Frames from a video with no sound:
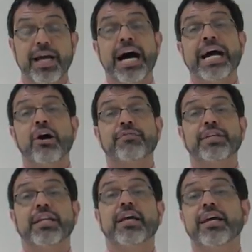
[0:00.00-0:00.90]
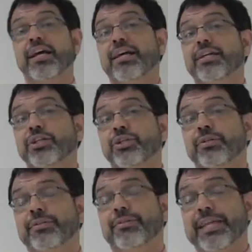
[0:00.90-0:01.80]
I often
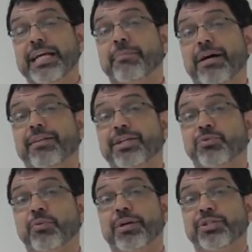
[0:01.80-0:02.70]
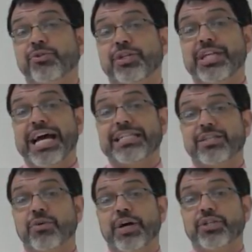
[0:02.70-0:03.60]
think about this when my students ask
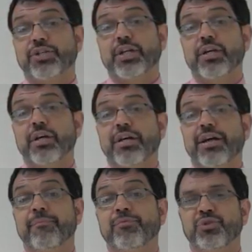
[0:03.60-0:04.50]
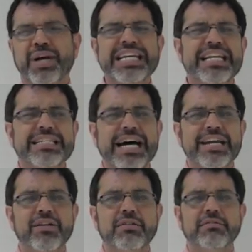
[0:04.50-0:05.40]
the question, do I need a
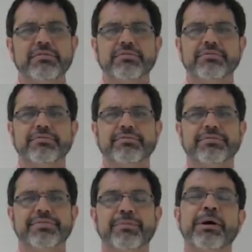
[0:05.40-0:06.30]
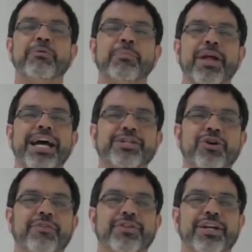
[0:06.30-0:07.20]
title? My reply is
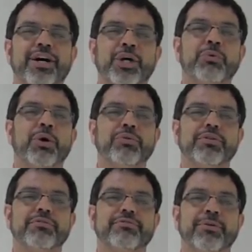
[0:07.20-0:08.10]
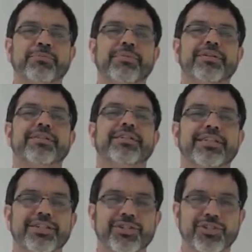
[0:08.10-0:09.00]
often a quote from
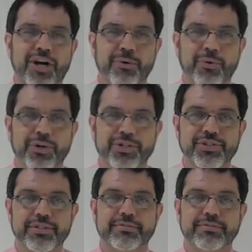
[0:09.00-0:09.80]
Star Wars.